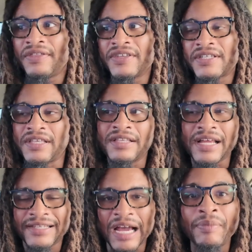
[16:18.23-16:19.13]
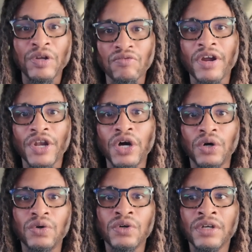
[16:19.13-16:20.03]
This thing that is happening right
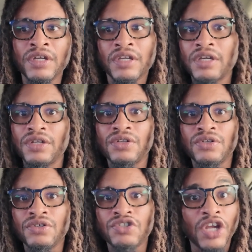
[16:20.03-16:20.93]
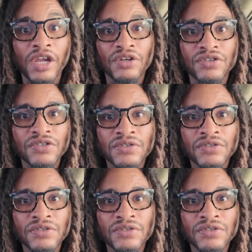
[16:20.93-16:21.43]
now can change.